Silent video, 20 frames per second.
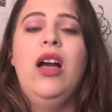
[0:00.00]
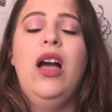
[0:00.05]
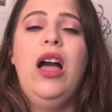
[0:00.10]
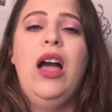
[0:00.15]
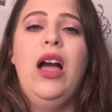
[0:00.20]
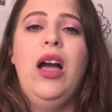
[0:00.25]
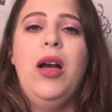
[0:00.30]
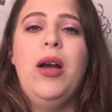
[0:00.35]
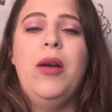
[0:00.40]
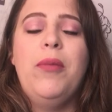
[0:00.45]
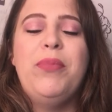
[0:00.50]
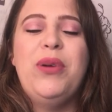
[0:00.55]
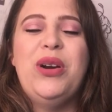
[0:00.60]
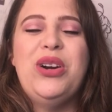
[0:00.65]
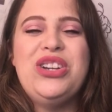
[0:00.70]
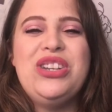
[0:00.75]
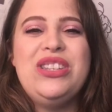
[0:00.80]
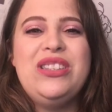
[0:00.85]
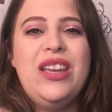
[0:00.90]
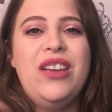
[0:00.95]
uh,
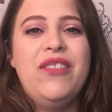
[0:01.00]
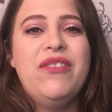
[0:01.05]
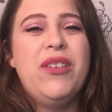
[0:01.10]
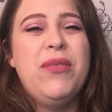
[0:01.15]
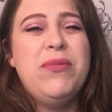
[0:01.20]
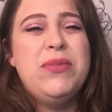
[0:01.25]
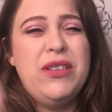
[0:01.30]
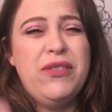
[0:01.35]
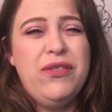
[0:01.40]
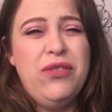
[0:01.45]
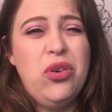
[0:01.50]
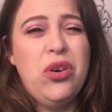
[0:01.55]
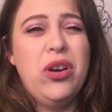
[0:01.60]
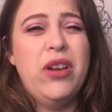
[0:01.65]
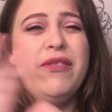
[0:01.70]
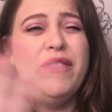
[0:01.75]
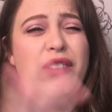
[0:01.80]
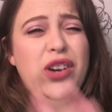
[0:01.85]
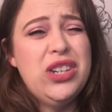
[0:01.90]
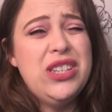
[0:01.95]
purchasing from
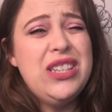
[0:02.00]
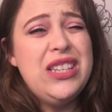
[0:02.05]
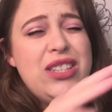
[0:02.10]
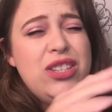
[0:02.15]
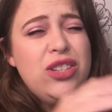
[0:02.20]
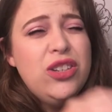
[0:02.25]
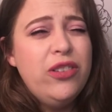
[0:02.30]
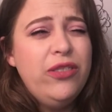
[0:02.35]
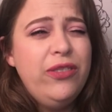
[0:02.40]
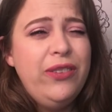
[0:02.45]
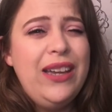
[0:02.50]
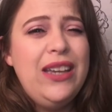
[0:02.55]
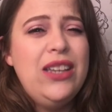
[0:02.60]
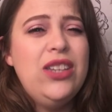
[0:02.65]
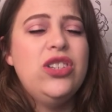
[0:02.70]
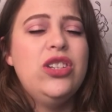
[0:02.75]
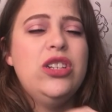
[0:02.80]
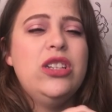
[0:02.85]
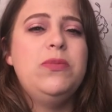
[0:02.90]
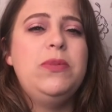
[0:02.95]
Sephora versus Too
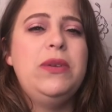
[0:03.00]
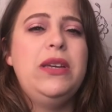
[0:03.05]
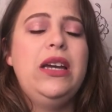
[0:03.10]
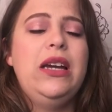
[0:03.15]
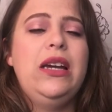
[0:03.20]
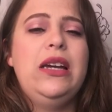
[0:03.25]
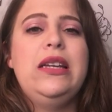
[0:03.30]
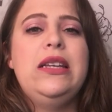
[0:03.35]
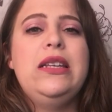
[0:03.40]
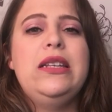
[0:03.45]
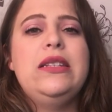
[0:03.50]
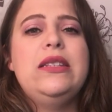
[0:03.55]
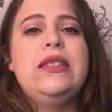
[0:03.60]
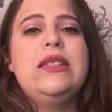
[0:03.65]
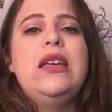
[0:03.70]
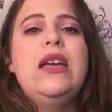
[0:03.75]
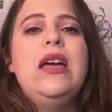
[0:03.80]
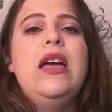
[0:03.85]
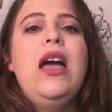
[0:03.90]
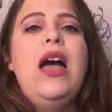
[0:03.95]
Faced just
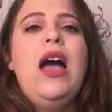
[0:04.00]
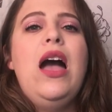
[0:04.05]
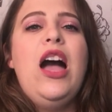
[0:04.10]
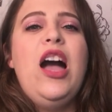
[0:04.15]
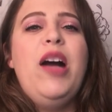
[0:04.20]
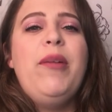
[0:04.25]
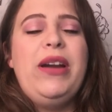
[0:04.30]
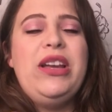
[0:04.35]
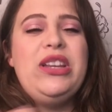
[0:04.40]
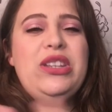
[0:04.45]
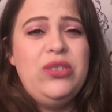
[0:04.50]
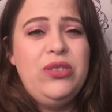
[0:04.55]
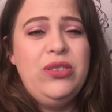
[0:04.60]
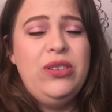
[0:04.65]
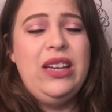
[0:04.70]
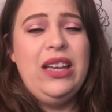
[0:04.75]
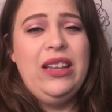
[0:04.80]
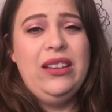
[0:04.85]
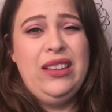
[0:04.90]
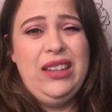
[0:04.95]
because um, I do
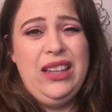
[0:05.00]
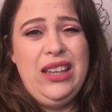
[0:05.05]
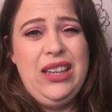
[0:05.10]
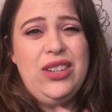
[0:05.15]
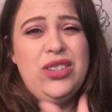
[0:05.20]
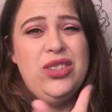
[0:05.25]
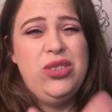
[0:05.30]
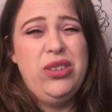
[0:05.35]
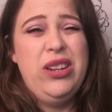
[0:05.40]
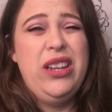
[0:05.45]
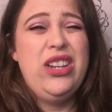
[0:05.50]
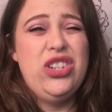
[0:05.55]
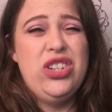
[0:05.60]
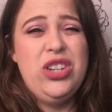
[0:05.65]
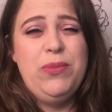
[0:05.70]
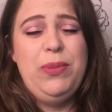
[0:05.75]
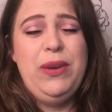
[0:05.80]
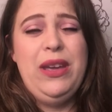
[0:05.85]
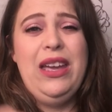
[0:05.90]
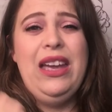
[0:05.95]
get the two-day
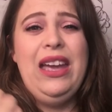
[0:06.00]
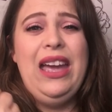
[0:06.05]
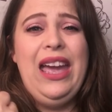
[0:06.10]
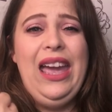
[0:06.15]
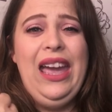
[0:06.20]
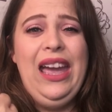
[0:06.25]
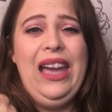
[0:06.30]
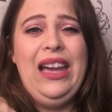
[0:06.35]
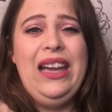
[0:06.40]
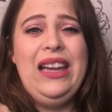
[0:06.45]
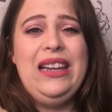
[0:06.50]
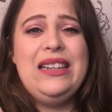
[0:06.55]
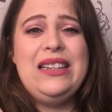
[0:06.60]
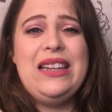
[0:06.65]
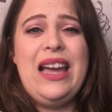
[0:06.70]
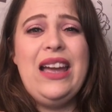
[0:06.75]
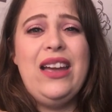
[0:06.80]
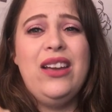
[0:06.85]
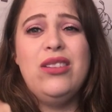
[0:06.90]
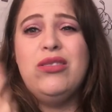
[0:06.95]
shipping and
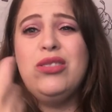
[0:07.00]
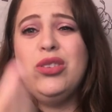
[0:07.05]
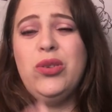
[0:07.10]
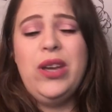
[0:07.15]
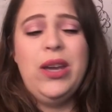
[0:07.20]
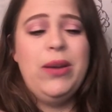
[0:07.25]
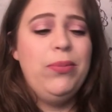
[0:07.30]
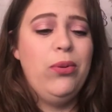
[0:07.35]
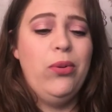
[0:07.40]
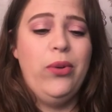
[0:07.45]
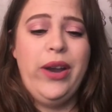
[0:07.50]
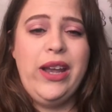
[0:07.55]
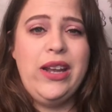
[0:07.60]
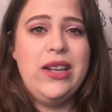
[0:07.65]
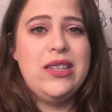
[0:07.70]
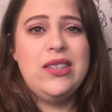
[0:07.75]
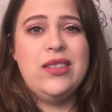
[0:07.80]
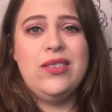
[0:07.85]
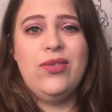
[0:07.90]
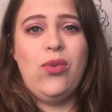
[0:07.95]
I do get
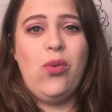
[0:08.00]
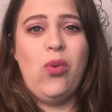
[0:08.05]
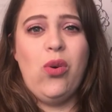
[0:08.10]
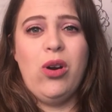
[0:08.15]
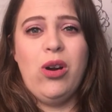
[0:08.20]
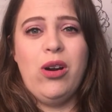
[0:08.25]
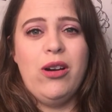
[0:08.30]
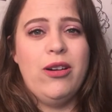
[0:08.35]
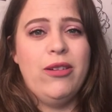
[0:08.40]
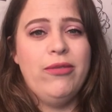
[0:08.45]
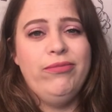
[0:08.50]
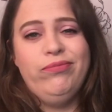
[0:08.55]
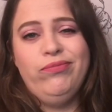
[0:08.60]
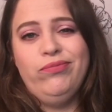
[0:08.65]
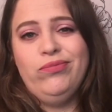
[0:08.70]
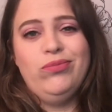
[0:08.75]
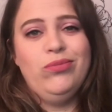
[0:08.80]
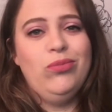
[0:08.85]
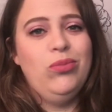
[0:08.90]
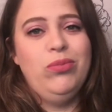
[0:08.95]
points for
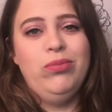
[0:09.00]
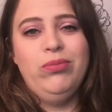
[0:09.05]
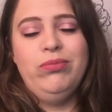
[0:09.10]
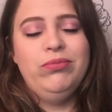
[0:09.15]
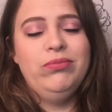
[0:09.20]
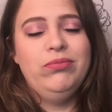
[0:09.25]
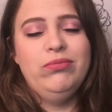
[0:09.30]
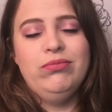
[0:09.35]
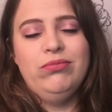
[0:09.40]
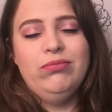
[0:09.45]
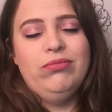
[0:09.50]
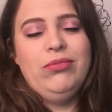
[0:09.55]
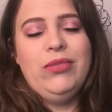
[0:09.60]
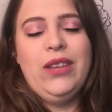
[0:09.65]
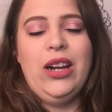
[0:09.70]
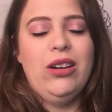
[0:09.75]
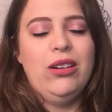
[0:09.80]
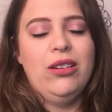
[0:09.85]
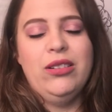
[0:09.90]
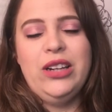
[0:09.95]

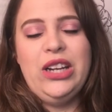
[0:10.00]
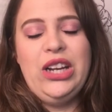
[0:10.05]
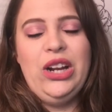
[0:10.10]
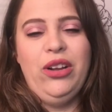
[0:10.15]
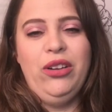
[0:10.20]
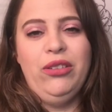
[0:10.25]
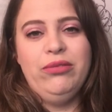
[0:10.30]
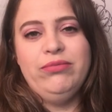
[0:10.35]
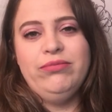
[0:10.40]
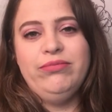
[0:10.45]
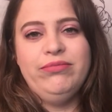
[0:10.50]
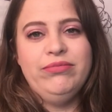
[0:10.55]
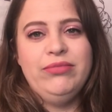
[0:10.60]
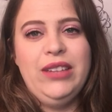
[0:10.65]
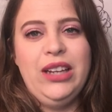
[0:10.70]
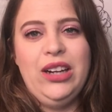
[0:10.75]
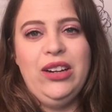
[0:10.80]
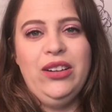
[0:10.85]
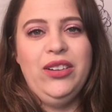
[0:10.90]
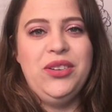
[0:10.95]
their, you know,
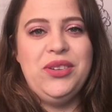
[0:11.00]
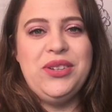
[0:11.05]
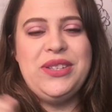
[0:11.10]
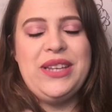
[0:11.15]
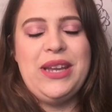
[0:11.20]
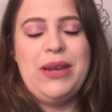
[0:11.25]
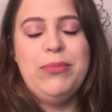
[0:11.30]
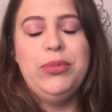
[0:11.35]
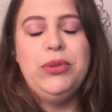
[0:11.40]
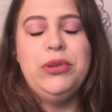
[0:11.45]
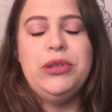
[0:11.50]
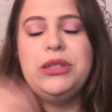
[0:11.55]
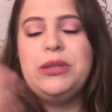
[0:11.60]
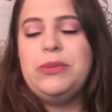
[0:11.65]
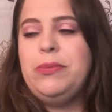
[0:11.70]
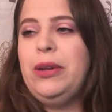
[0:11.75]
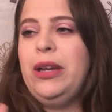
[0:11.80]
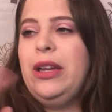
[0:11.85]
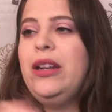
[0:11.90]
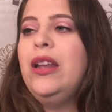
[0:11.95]
their little samples.
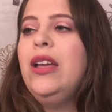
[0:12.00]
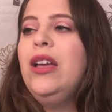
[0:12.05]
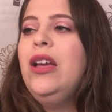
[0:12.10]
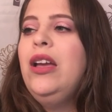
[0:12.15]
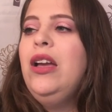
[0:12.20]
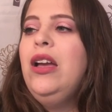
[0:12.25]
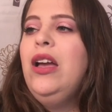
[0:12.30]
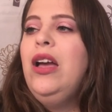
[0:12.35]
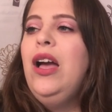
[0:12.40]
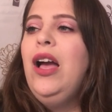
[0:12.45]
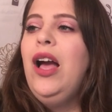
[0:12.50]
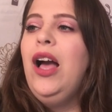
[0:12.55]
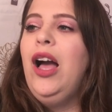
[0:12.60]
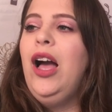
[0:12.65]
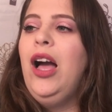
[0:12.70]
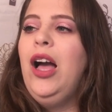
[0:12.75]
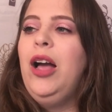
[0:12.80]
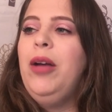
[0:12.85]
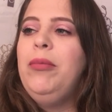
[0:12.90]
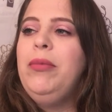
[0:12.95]
But
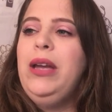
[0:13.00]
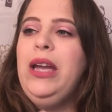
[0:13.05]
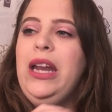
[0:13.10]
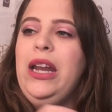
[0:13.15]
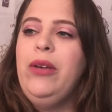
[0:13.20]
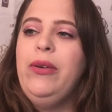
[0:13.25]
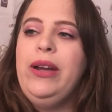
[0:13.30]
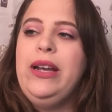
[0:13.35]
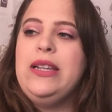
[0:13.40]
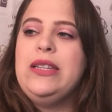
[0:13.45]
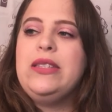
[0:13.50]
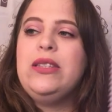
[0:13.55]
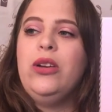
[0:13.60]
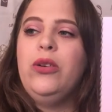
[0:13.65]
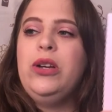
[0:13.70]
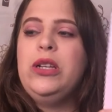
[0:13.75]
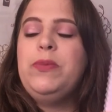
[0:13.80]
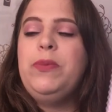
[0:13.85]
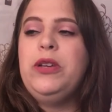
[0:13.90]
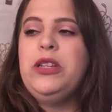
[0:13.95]
um, anyways,
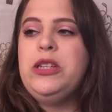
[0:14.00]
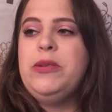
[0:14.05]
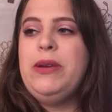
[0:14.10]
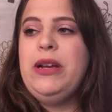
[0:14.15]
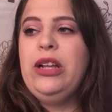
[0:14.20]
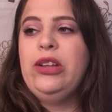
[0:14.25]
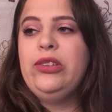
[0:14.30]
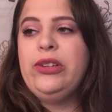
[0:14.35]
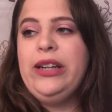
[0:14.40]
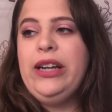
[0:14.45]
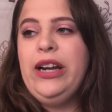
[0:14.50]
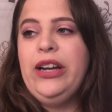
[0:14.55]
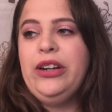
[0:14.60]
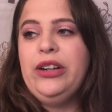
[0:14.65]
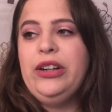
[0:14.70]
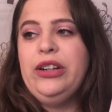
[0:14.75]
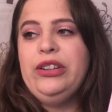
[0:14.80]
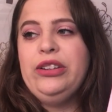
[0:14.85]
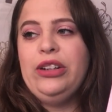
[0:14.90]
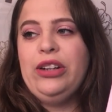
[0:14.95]
so it's supposed to be a
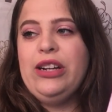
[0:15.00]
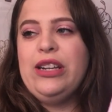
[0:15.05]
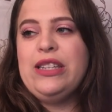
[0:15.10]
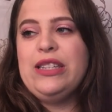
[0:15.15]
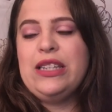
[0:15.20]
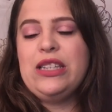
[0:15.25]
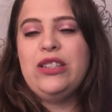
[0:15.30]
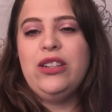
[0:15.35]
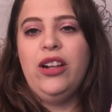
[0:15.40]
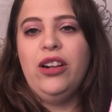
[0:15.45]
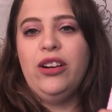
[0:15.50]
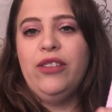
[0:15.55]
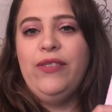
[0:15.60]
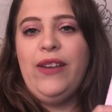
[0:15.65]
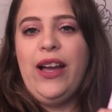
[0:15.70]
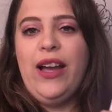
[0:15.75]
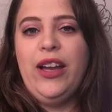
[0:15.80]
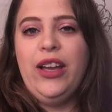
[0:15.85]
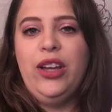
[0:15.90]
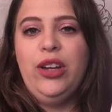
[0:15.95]
$336
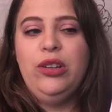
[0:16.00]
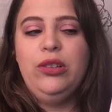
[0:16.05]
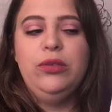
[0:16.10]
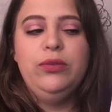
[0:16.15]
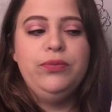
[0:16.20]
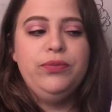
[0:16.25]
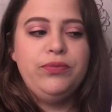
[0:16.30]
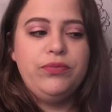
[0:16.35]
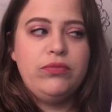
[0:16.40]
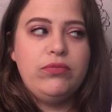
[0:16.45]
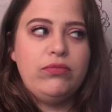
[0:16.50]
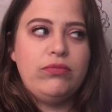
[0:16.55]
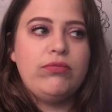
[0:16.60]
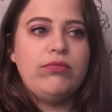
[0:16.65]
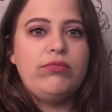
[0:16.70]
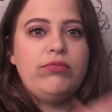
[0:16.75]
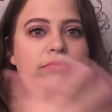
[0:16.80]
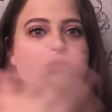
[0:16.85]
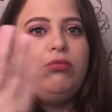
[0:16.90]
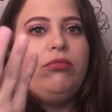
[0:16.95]
value.
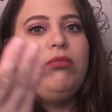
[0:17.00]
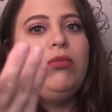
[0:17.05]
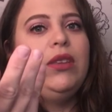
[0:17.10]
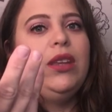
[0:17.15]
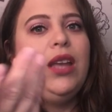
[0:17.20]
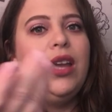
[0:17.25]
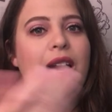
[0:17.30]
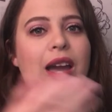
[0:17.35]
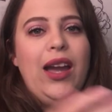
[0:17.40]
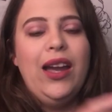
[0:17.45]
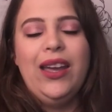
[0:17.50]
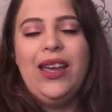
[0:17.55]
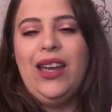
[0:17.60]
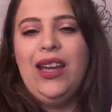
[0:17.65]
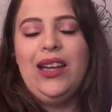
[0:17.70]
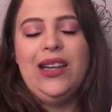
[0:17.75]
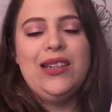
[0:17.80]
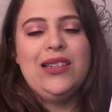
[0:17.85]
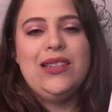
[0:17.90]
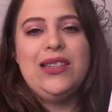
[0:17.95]
I
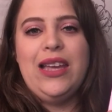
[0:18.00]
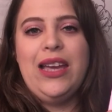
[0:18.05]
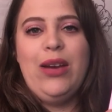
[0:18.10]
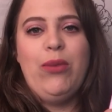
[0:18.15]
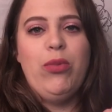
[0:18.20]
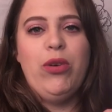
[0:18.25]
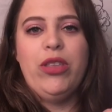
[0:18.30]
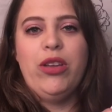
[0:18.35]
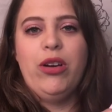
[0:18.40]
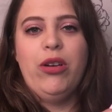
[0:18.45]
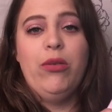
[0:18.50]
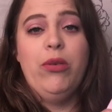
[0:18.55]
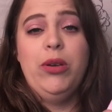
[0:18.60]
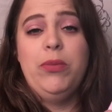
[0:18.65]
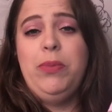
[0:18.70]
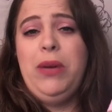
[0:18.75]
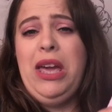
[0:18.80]
can't say whether it would